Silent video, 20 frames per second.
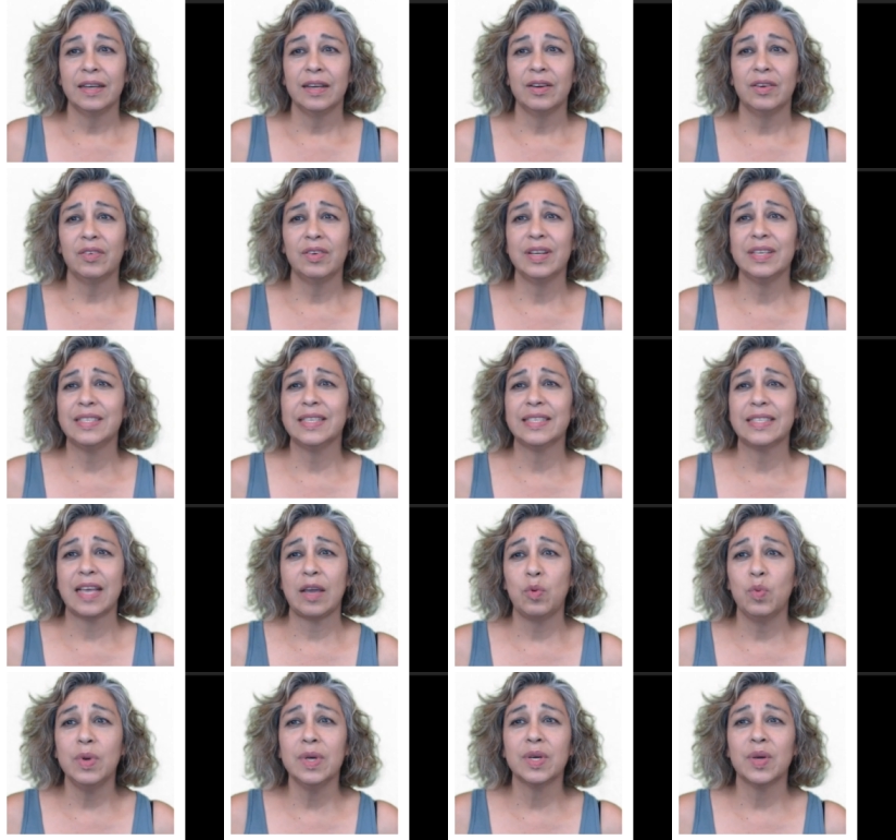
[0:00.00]
And he says, I
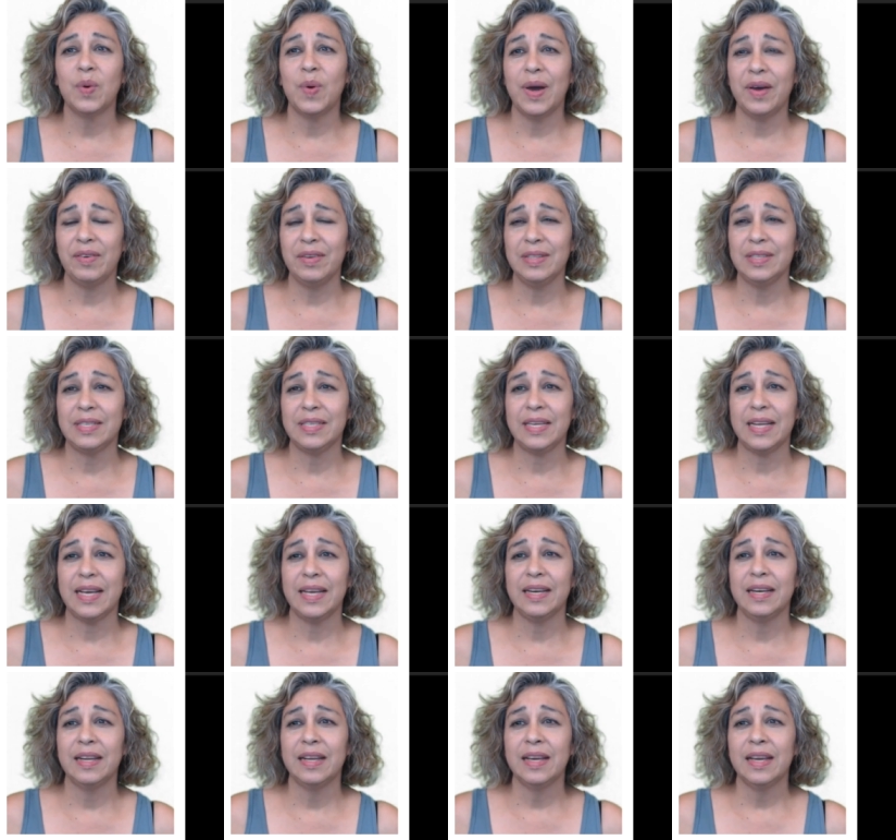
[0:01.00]
will go out
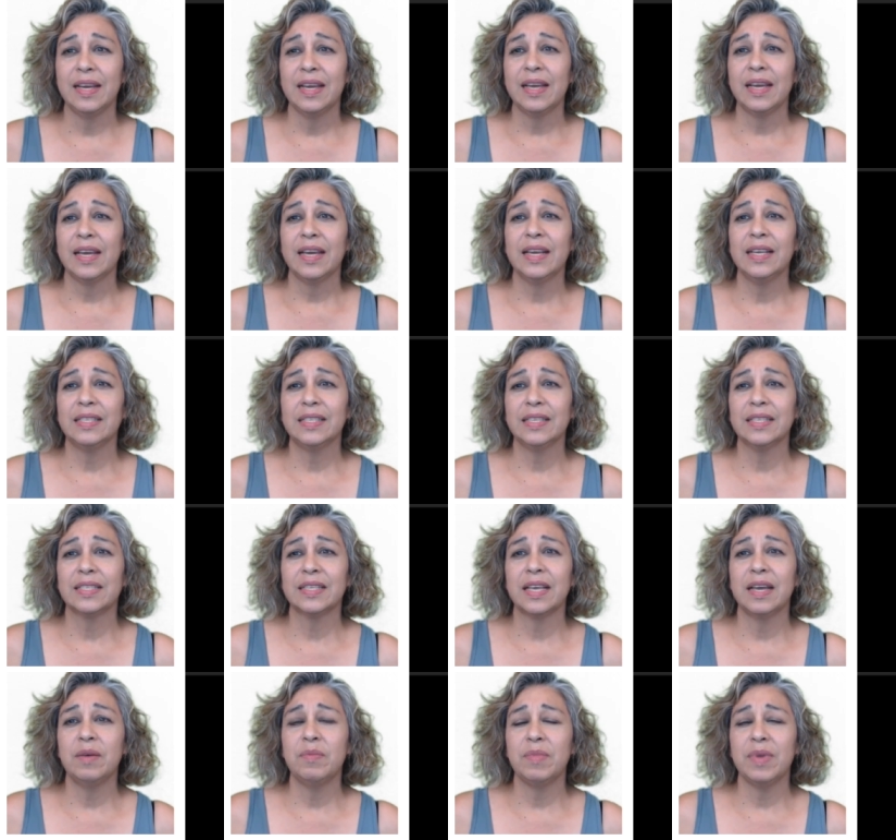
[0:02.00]
instead. He says,
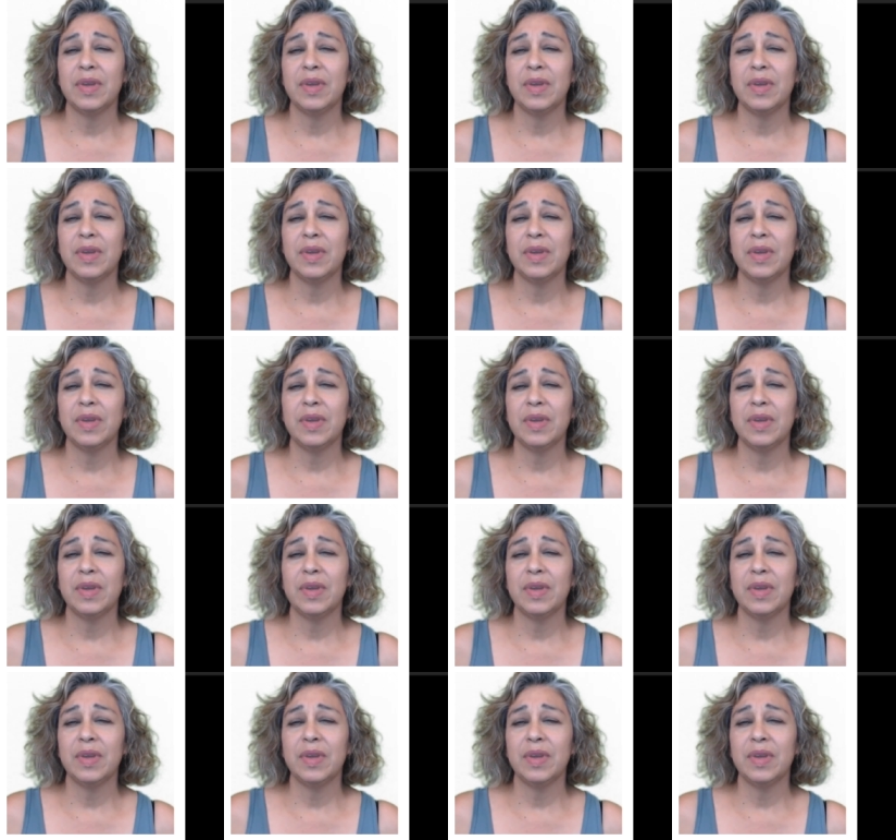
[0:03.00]
come